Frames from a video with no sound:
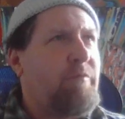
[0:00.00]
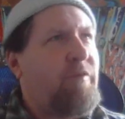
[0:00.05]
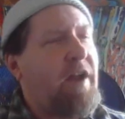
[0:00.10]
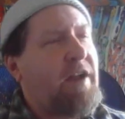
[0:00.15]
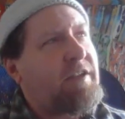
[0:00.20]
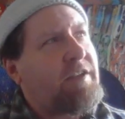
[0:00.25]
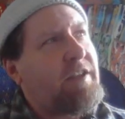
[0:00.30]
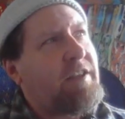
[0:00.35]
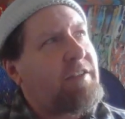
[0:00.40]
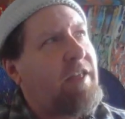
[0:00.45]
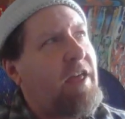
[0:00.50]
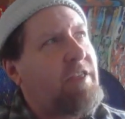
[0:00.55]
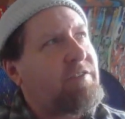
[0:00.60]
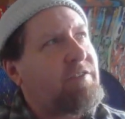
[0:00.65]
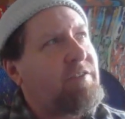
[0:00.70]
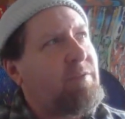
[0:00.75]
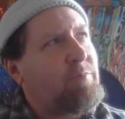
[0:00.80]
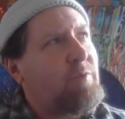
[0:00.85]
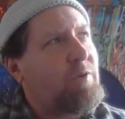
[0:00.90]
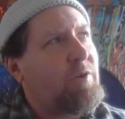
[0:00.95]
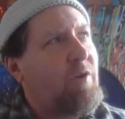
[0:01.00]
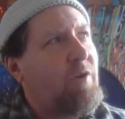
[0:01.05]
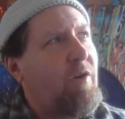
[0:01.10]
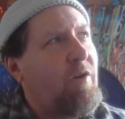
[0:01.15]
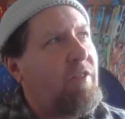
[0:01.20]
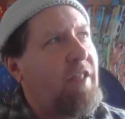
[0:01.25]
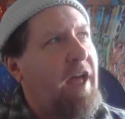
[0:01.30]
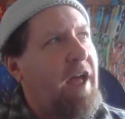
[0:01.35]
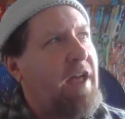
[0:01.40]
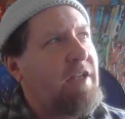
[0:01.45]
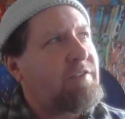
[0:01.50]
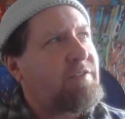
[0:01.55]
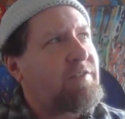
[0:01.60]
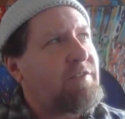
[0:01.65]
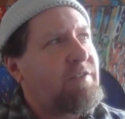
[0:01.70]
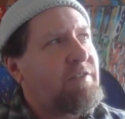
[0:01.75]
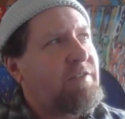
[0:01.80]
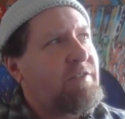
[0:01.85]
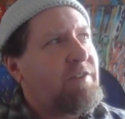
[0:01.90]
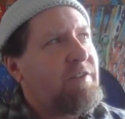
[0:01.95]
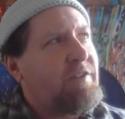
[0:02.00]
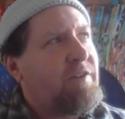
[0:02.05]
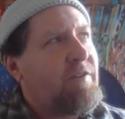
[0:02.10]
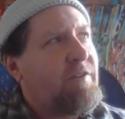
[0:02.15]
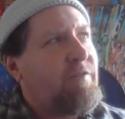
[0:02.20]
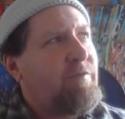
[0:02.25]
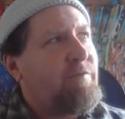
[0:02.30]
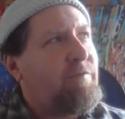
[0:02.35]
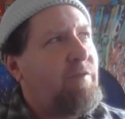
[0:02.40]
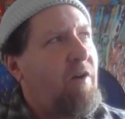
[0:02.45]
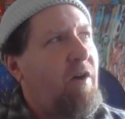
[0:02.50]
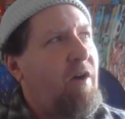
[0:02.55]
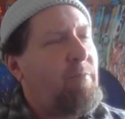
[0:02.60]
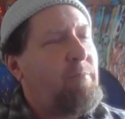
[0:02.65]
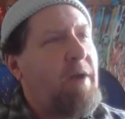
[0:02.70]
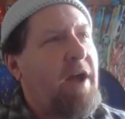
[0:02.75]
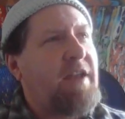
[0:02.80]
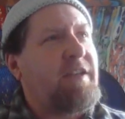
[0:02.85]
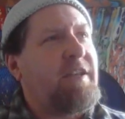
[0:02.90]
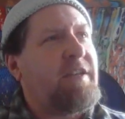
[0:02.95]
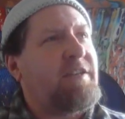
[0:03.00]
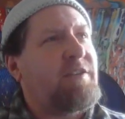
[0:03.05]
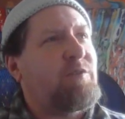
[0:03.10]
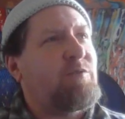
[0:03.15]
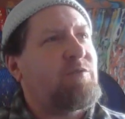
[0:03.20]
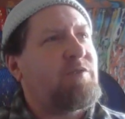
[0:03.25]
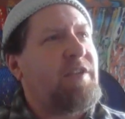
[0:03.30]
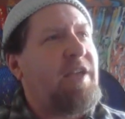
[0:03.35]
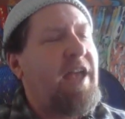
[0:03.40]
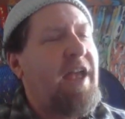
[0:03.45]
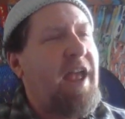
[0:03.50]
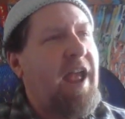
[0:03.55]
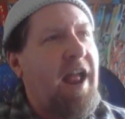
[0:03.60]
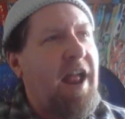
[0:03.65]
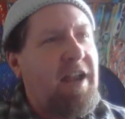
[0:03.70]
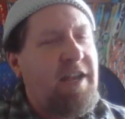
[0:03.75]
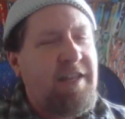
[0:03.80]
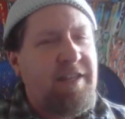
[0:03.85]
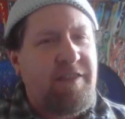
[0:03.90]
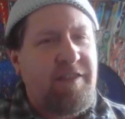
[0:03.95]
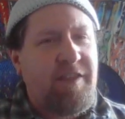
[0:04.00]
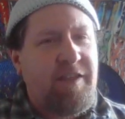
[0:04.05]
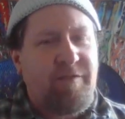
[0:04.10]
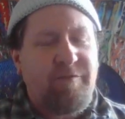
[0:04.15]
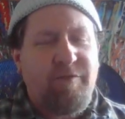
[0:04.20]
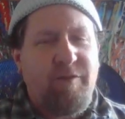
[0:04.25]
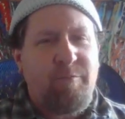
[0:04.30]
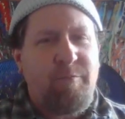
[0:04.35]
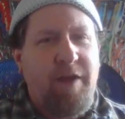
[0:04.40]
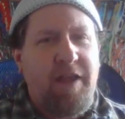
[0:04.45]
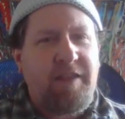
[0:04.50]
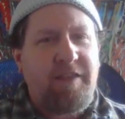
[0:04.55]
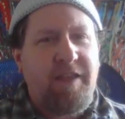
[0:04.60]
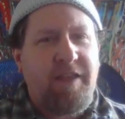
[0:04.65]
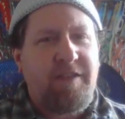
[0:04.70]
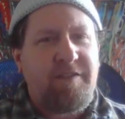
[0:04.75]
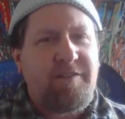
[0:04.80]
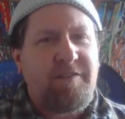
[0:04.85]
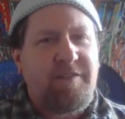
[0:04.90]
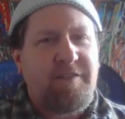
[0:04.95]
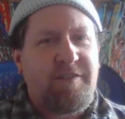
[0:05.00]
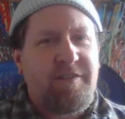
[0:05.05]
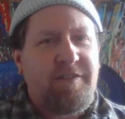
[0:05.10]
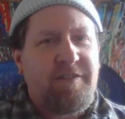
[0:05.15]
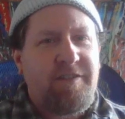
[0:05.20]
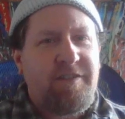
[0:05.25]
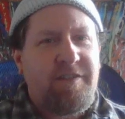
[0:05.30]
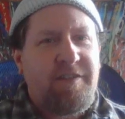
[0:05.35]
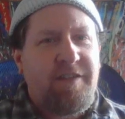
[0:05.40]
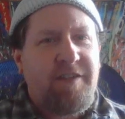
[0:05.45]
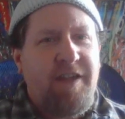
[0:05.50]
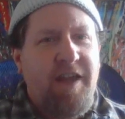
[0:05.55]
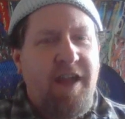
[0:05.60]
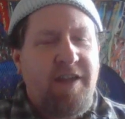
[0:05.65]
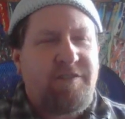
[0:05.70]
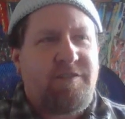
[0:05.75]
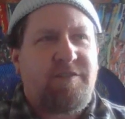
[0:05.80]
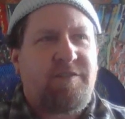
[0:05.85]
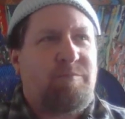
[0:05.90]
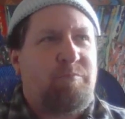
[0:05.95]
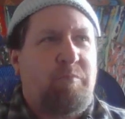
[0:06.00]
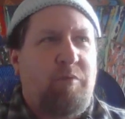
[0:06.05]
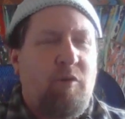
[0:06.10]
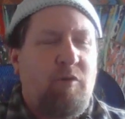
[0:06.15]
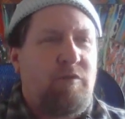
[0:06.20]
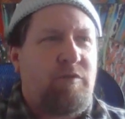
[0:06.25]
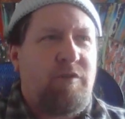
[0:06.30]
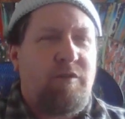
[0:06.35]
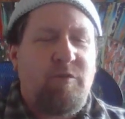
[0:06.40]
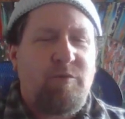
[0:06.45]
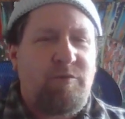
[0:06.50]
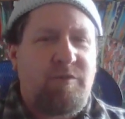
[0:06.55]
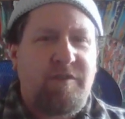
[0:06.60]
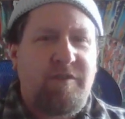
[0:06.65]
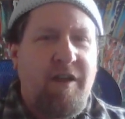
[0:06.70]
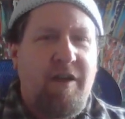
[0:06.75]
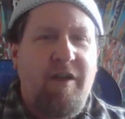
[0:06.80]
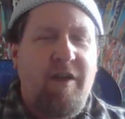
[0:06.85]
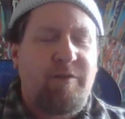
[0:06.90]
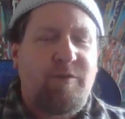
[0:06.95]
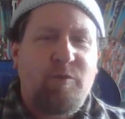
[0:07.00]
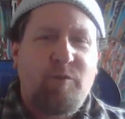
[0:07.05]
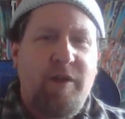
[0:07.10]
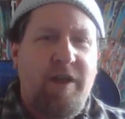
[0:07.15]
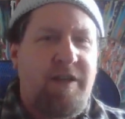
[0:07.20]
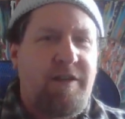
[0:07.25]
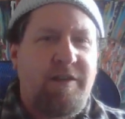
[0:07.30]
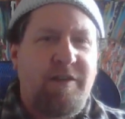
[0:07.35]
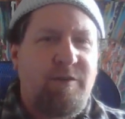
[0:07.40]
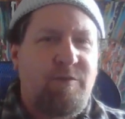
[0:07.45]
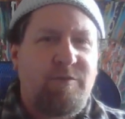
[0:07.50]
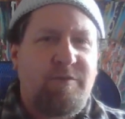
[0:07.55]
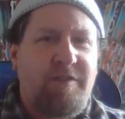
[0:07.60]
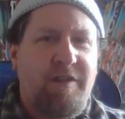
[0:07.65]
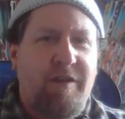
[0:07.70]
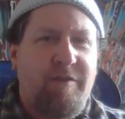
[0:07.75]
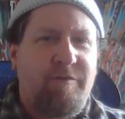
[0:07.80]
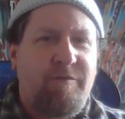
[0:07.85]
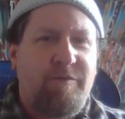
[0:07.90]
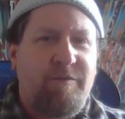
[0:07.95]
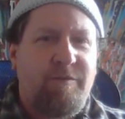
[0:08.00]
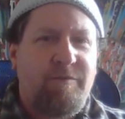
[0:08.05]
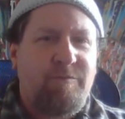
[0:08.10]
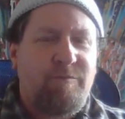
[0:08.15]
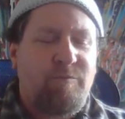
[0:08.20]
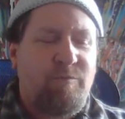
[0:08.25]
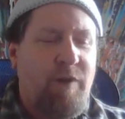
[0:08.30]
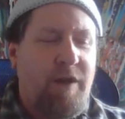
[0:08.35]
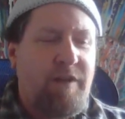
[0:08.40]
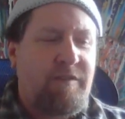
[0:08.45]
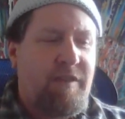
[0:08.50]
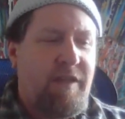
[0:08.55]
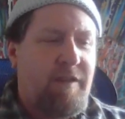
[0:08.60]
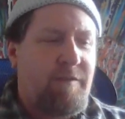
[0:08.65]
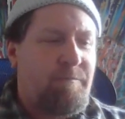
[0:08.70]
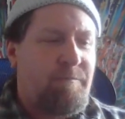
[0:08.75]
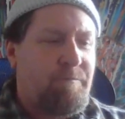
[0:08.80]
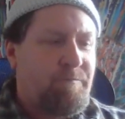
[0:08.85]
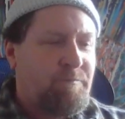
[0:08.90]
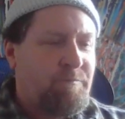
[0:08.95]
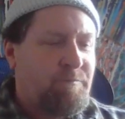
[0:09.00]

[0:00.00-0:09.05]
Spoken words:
In fact, I seem to recall last FAWM, I didn't use anything from my list. I just pulled new stuff. I created new stuff right there.